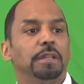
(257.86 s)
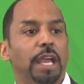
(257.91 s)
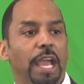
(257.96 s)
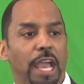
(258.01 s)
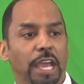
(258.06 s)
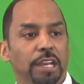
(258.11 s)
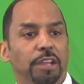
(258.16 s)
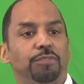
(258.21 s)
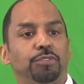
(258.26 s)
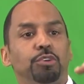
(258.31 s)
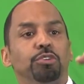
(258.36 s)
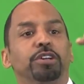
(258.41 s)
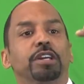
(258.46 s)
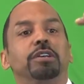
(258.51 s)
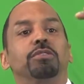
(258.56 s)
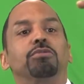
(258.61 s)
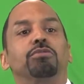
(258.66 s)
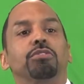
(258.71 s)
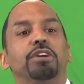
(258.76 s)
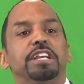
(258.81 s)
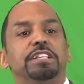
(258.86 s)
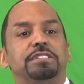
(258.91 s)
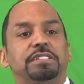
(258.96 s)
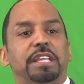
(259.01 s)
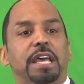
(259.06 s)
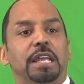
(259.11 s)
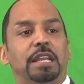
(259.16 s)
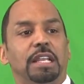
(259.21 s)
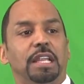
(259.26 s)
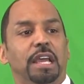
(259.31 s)
And if you can reach
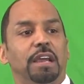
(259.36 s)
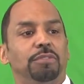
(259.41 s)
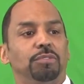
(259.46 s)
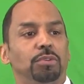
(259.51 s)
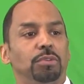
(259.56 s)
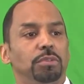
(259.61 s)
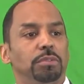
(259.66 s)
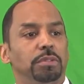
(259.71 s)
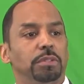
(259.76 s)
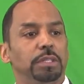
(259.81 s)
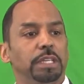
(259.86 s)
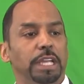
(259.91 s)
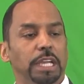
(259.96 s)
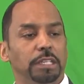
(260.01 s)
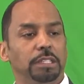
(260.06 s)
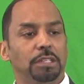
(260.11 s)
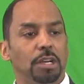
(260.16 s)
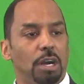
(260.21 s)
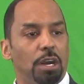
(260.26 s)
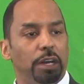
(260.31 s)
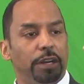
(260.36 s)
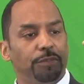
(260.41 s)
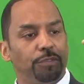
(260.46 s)
that level in God,